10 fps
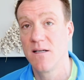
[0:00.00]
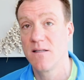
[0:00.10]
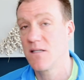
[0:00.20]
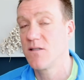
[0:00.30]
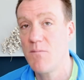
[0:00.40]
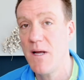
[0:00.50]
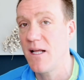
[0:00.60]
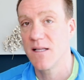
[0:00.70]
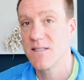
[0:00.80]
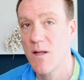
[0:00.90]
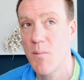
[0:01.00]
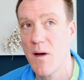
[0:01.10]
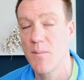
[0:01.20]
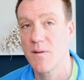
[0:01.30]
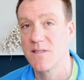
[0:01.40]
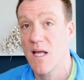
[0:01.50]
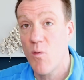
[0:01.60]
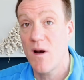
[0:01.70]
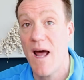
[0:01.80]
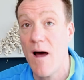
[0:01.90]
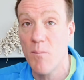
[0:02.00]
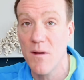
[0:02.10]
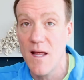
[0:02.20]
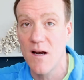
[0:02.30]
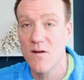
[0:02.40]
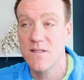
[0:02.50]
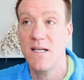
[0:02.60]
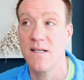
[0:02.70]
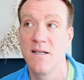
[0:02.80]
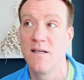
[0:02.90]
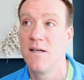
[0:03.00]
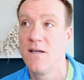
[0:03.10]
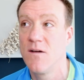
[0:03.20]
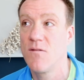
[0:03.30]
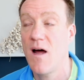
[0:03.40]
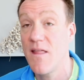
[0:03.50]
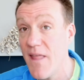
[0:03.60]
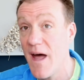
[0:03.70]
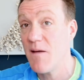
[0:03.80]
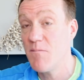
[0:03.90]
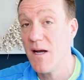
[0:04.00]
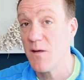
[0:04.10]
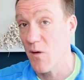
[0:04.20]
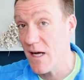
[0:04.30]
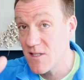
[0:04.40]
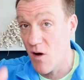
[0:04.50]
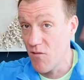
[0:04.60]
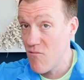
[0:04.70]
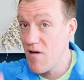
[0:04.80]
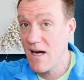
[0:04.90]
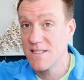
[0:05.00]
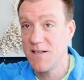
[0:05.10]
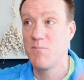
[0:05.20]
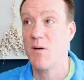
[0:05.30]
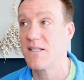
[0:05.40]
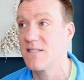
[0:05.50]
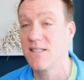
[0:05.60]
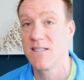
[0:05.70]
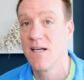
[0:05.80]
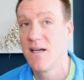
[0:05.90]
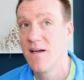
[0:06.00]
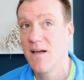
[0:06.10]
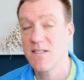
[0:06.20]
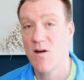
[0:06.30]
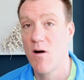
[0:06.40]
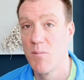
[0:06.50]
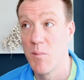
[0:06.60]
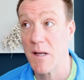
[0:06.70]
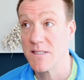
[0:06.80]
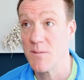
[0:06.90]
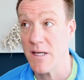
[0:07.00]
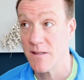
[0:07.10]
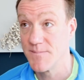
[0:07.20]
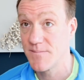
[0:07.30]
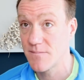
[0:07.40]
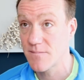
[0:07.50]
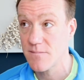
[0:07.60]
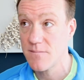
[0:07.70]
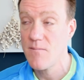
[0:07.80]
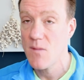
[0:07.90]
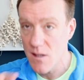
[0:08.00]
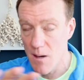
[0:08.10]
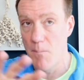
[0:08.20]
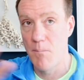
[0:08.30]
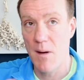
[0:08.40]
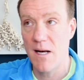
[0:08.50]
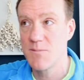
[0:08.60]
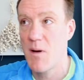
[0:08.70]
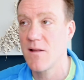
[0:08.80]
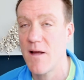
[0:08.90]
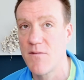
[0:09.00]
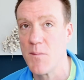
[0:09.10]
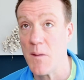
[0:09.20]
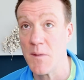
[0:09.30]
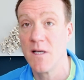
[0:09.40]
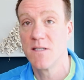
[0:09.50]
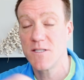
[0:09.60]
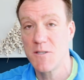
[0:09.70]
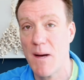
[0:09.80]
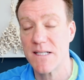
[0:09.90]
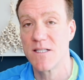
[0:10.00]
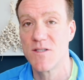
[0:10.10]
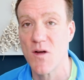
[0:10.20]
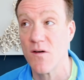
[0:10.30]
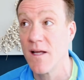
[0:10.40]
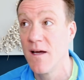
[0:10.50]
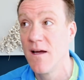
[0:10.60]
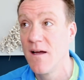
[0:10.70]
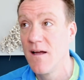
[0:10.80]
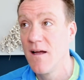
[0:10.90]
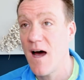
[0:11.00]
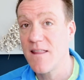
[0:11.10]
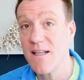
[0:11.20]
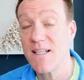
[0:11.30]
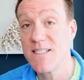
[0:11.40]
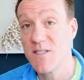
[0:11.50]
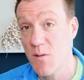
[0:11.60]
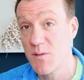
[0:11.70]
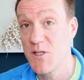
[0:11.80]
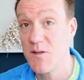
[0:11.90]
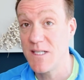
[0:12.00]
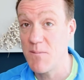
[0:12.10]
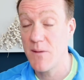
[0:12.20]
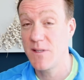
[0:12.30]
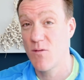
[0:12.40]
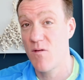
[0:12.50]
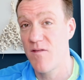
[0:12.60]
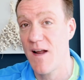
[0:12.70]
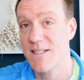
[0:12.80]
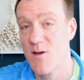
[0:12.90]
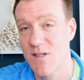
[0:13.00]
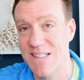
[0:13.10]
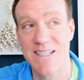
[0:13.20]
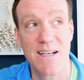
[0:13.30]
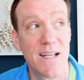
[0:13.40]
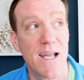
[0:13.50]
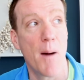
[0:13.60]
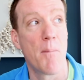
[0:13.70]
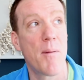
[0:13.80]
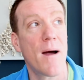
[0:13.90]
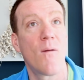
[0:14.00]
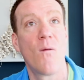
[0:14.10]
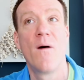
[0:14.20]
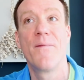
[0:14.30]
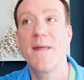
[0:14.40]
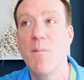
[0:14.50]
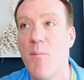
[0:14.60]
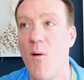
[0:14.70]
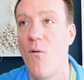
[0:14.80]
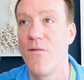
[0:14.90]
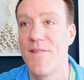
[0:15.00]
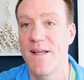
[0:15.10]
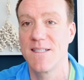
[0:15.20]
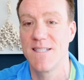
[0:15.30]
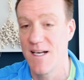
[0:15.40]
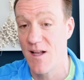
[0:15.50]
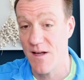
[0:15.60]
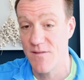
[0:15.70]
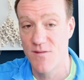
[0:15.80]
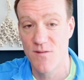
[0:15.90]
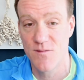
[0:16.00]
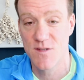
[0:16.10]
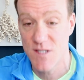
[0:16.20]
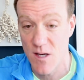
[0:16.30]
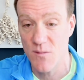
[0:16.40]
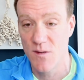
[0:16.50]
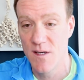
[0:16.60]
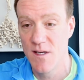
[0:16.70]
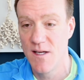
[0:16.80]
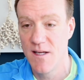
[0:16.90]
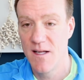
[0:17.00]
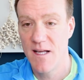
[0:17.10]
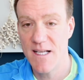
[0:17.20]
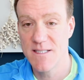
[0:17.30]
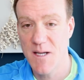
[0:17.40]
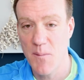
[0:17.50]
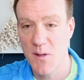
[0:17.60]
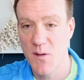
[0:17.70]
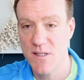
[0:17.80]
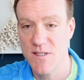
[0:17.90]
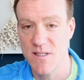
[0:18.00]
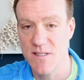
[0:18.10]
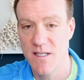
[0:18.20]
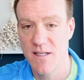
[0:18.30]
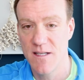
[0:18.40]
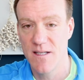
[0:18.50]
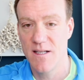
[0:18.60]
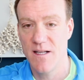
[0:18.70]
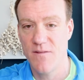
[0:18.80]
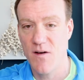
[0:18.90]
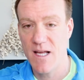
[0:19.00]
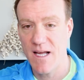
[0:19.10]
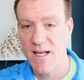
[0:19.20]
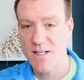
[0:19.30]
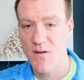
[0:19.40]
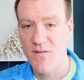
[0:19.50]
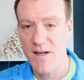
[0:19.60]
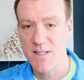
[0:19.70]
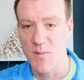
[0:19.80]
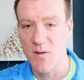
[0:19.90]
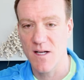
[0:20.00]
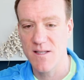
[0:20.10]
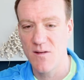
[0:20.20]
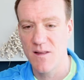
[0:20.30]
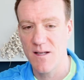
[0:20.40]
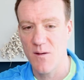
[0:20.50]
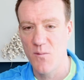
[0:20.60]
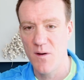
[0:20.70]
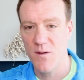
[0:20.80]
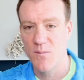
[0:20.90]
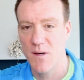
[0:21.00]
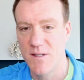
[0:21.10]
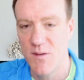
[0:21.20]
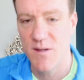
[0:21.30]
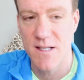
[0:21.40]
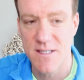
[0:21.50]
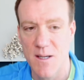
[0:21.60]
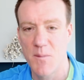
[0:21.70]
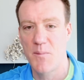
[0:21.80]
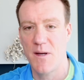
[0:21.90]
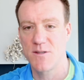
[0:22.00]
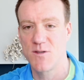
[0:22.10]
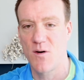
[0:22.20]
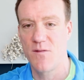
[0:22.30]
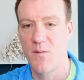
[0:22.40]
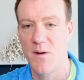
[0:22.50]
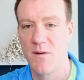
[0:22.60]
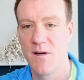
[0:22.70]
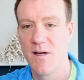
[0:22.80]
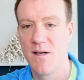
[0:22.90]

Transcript: There's no meaning, there's no purpose. They want out, but they're locked in, right? And that, in many ways, on a relative basis, is a horrible place to be. But let's park that for a moment. So back to the story. I think this is an opportunity maybe to reflect on a Sunday about the important things in life. So here's a couple of questions. If I get kicked off Facebook, I don't think I will by doing this. I'm a bit unsure if I will.